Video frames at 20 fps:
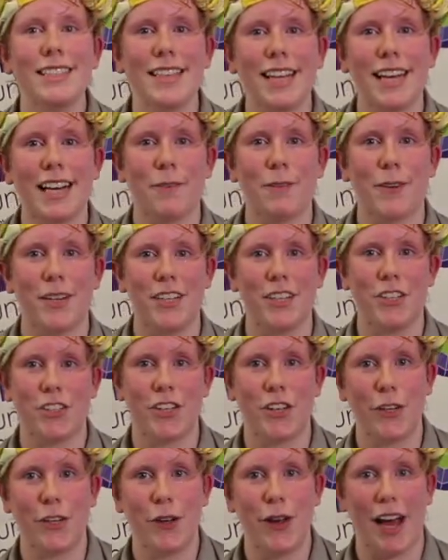thing I'm going to
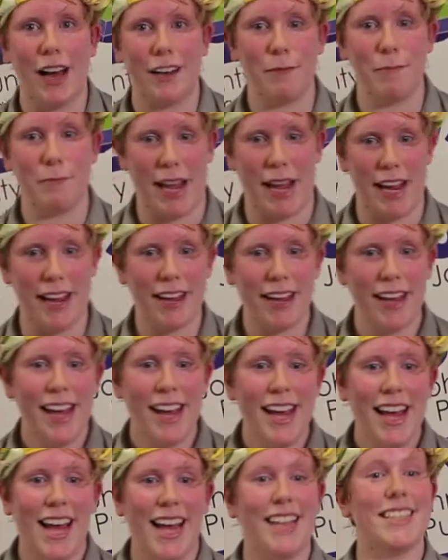show you how to make
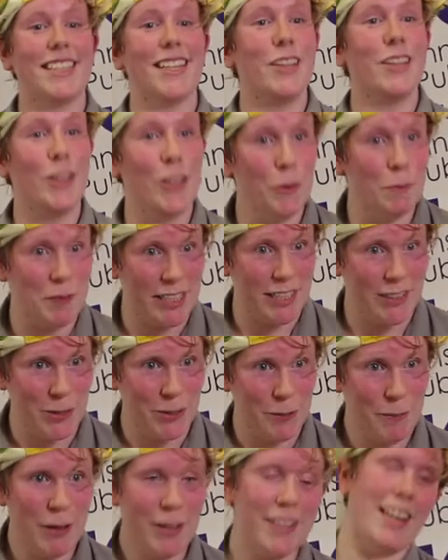is a
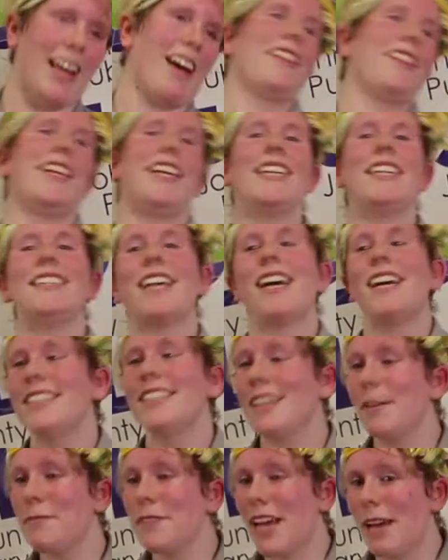loop-de-loop. Now these,
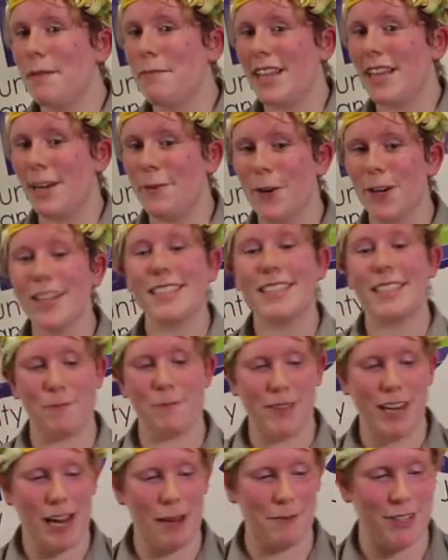sometimes they work,
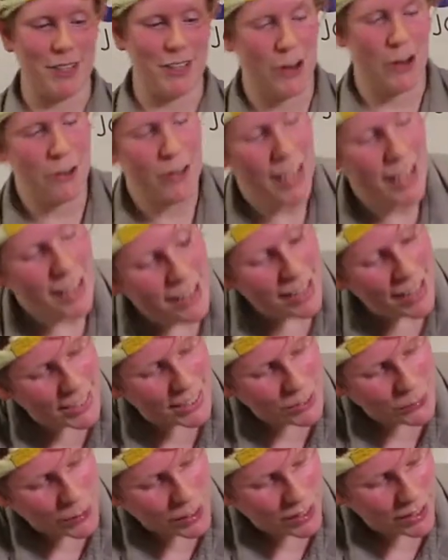sometimes you don't.
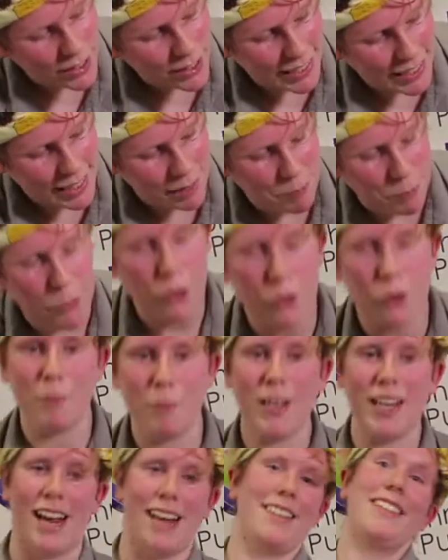That's where the
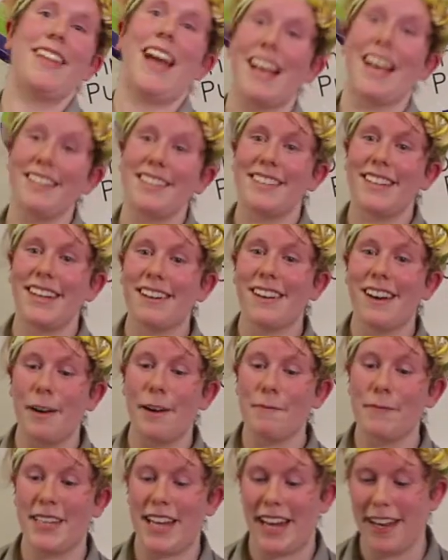improvement and testing
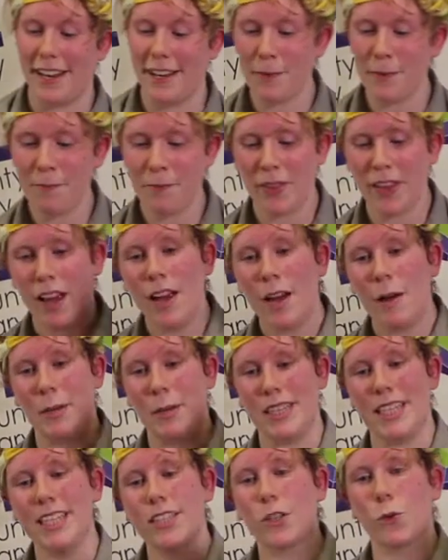comes in.
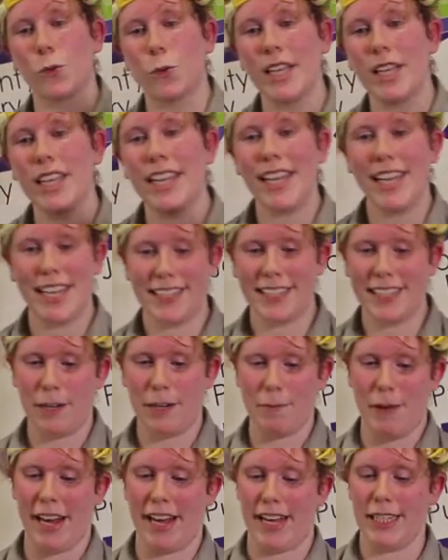But these are really easy
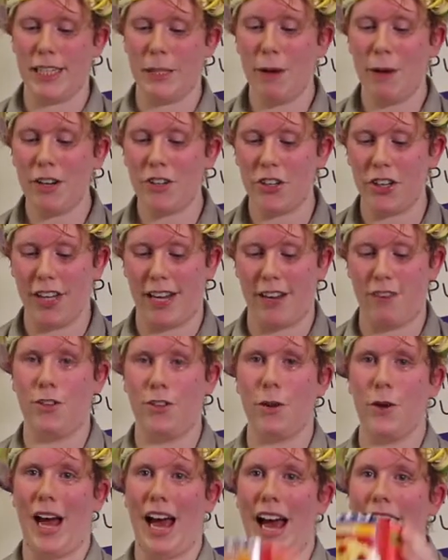to make, especially if
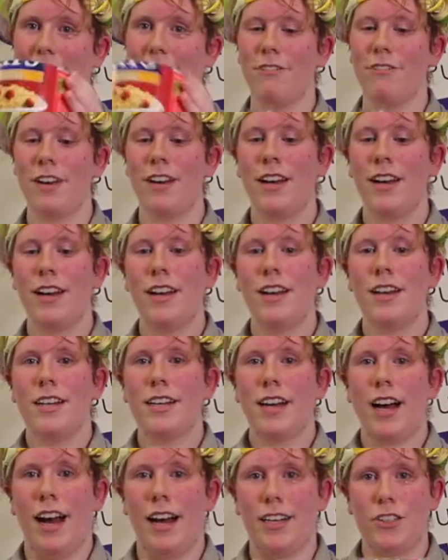you have
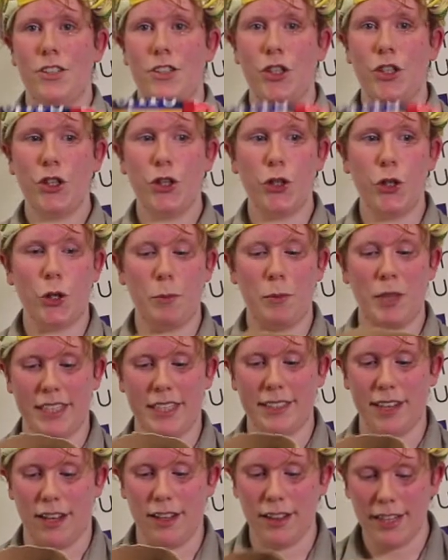a tube
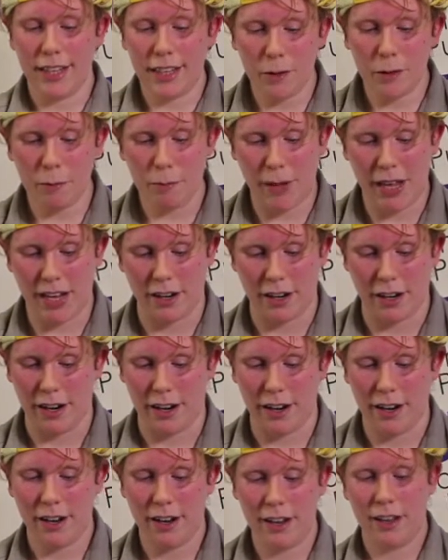that's a little bigger